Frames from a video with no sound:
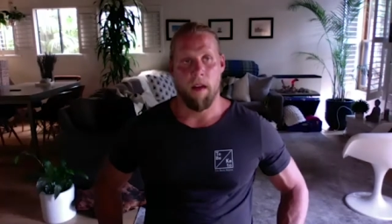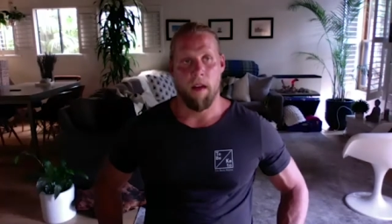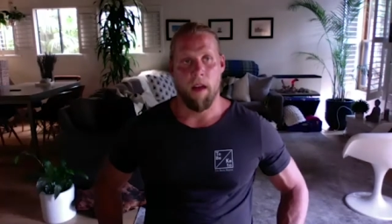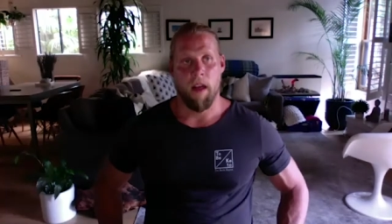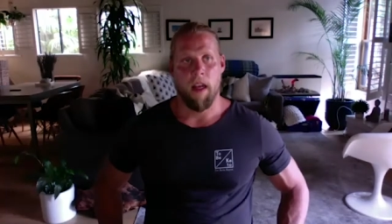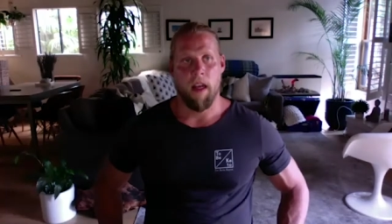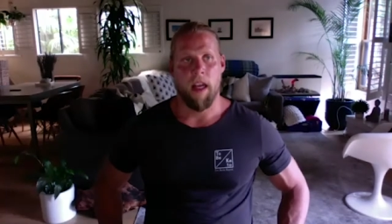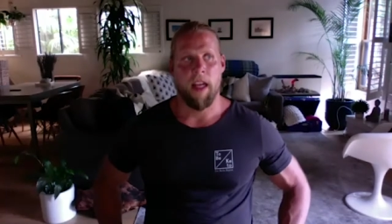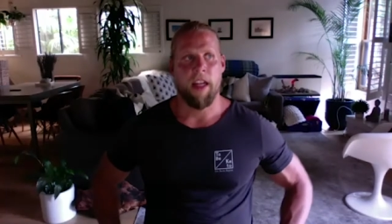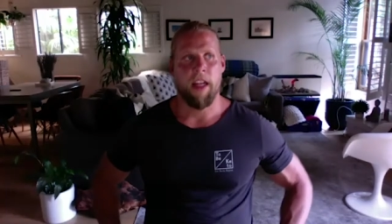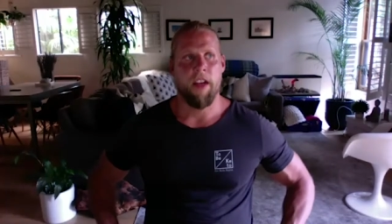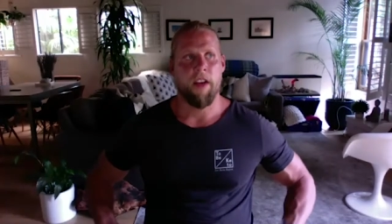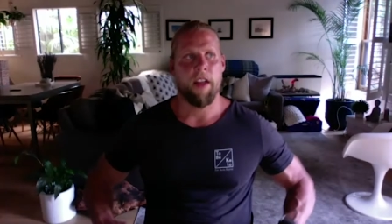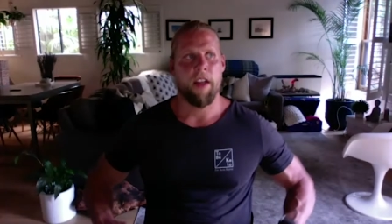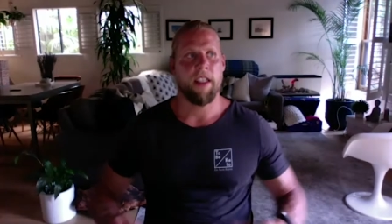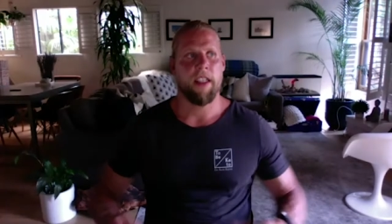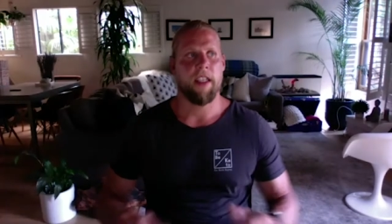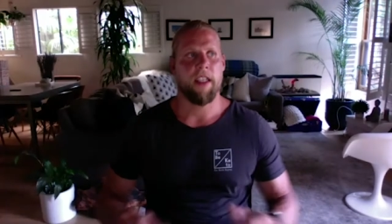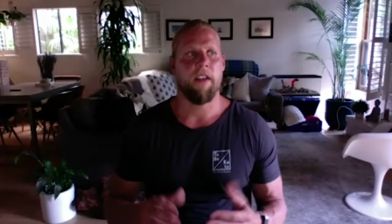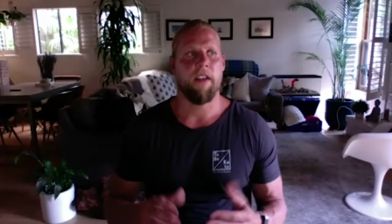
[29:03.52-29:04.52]
and you
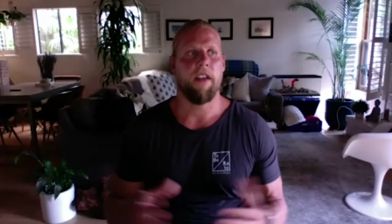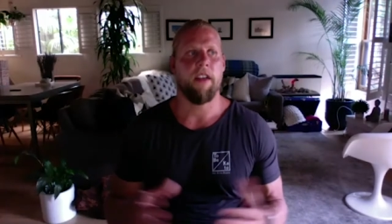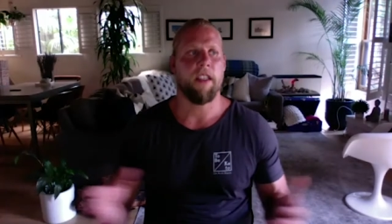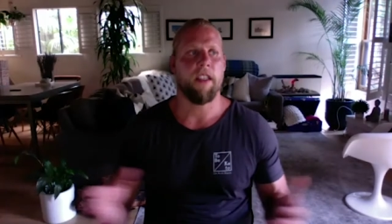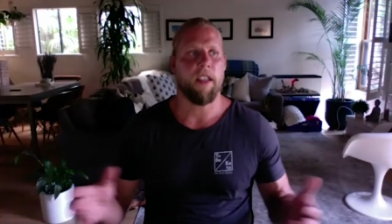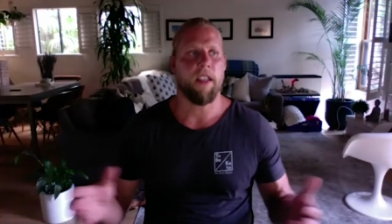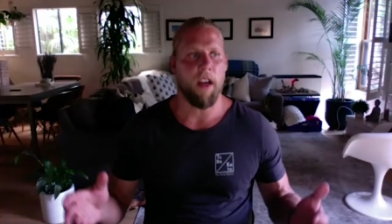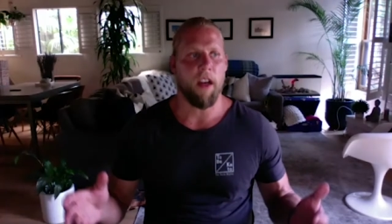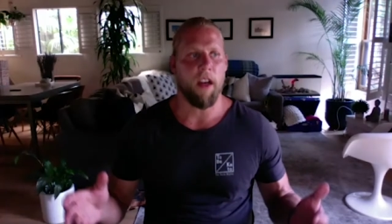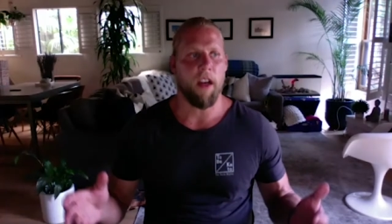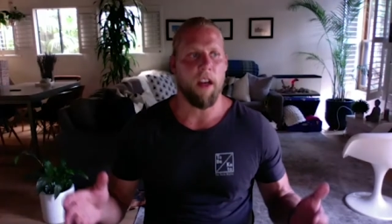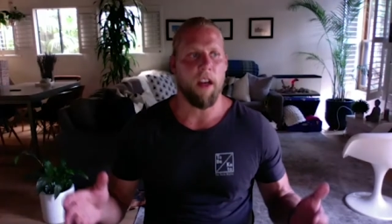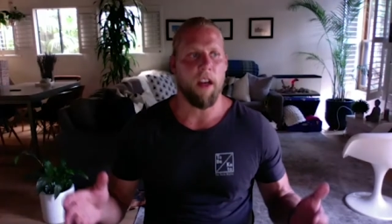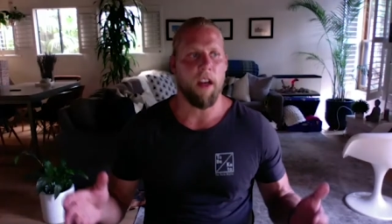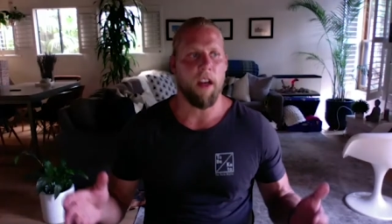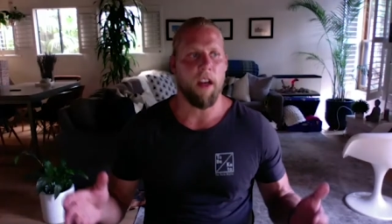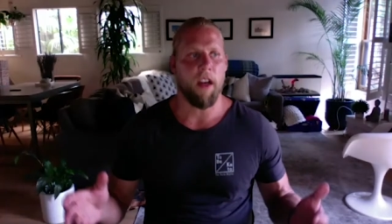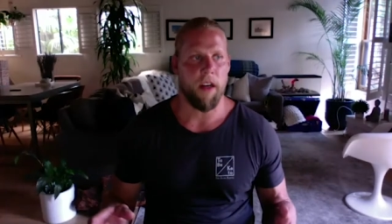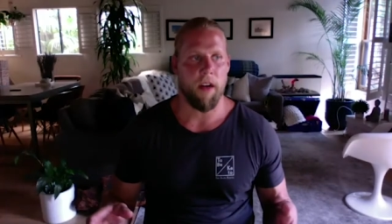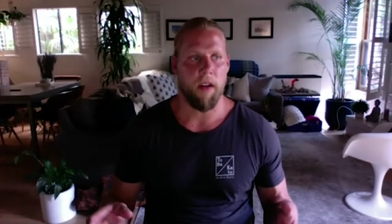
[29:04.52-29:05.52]
can still
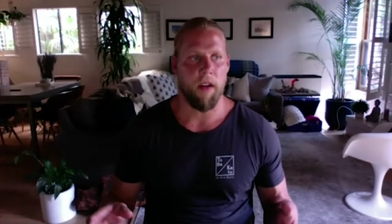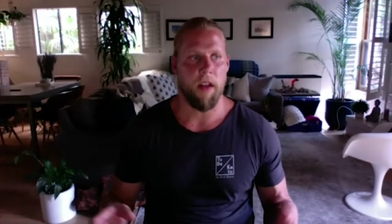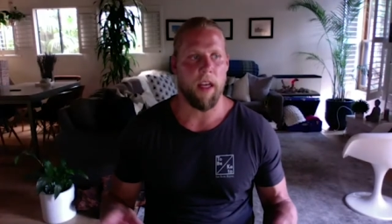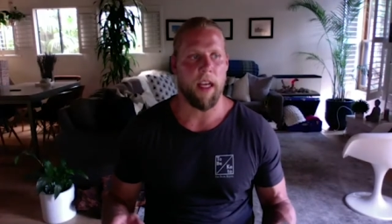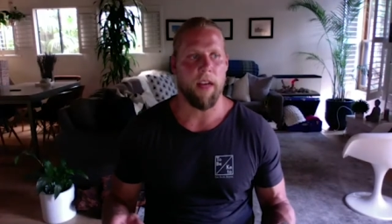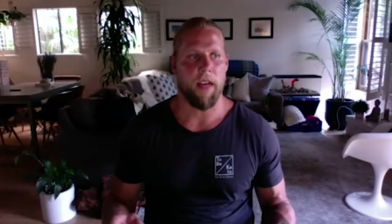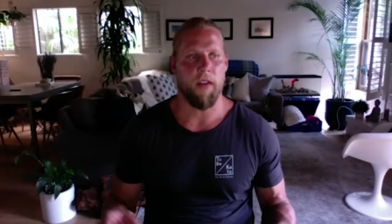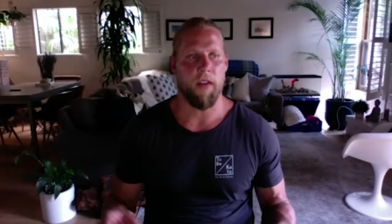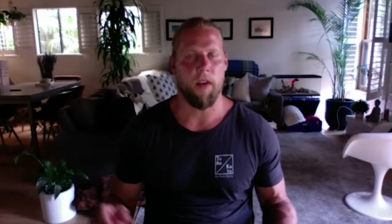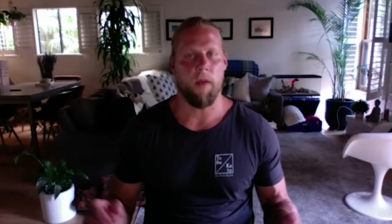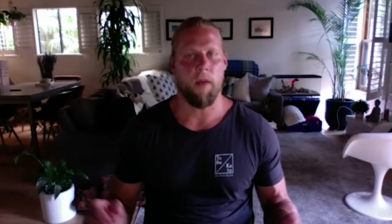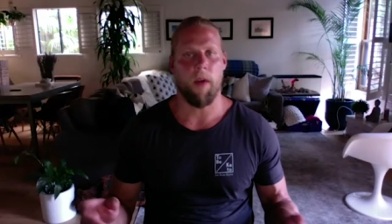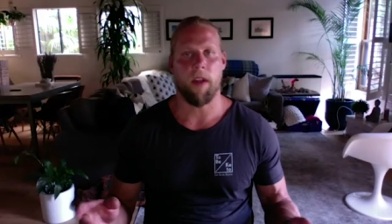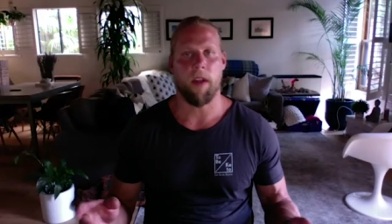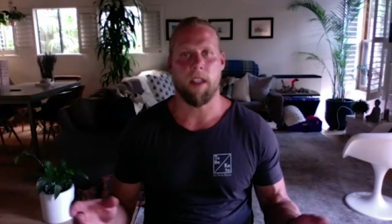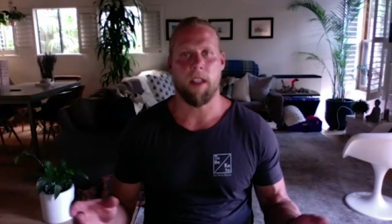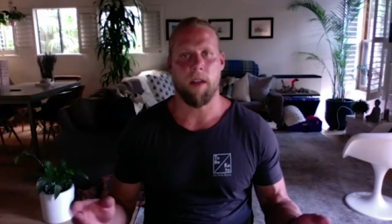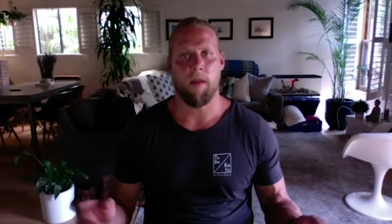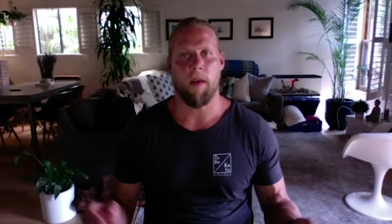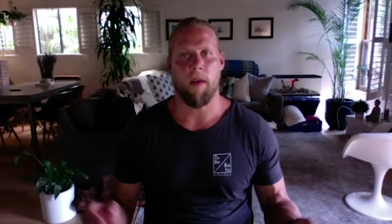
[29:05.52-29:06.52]
indulge you know like every
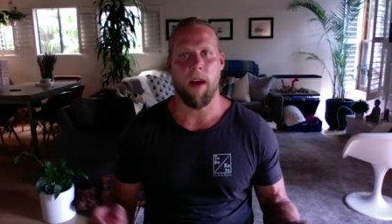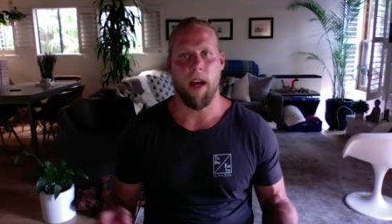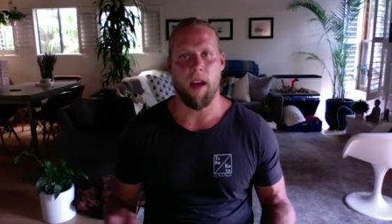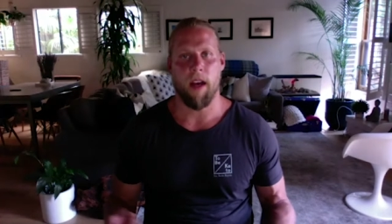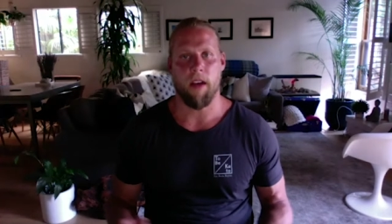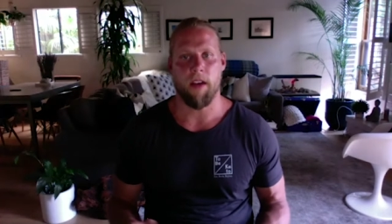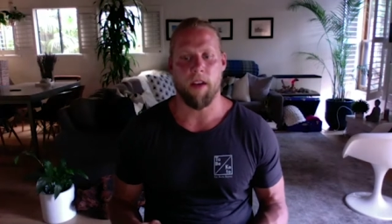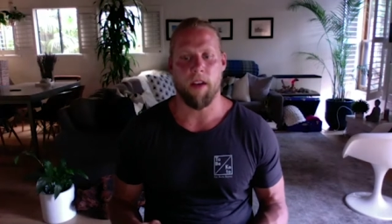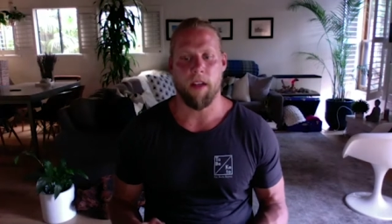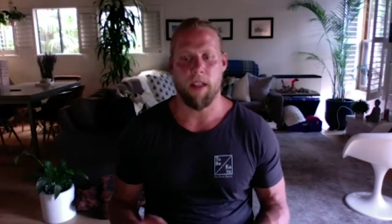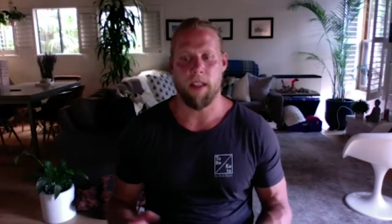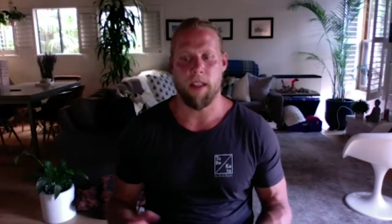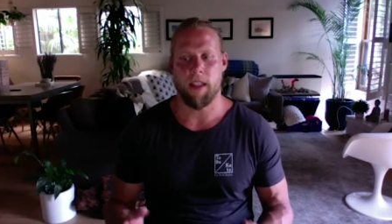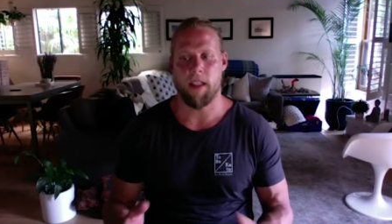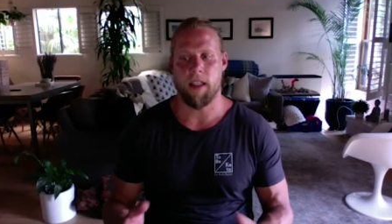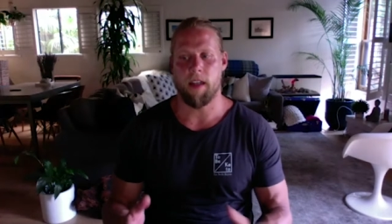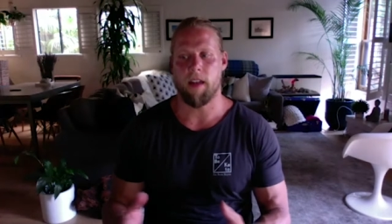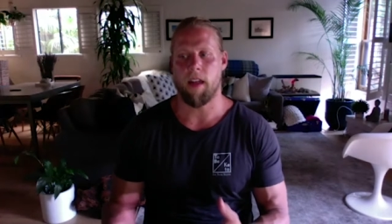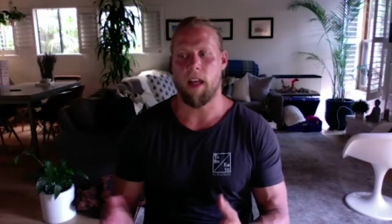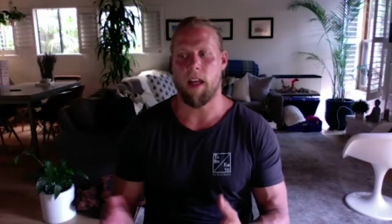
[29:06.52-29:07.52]
once in a while you can
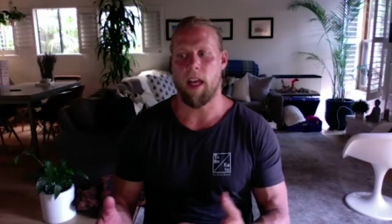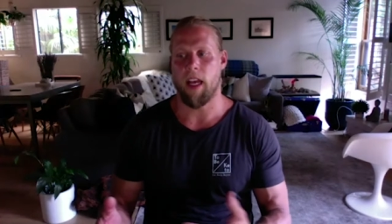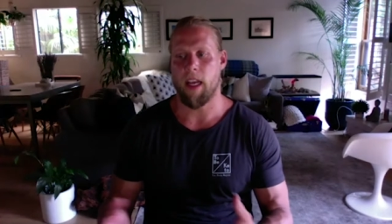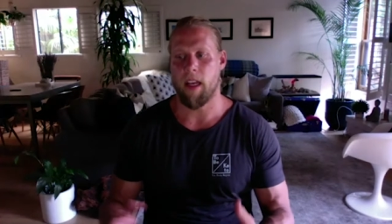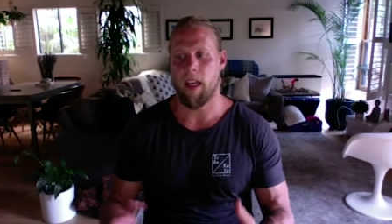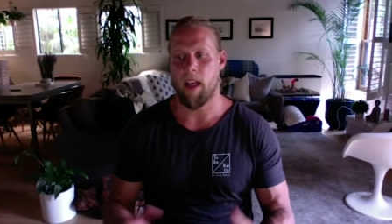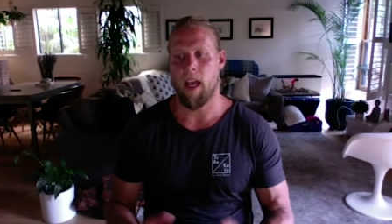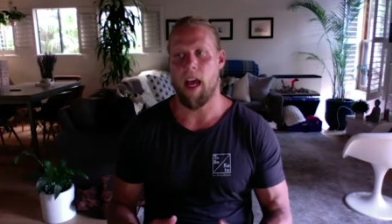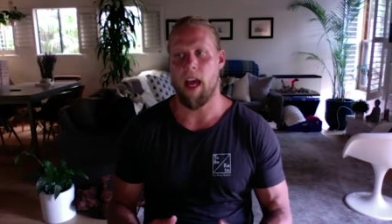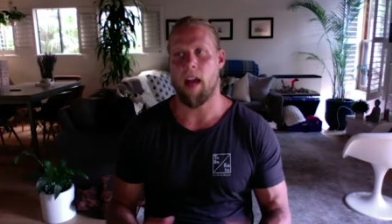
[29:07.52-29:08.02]
still like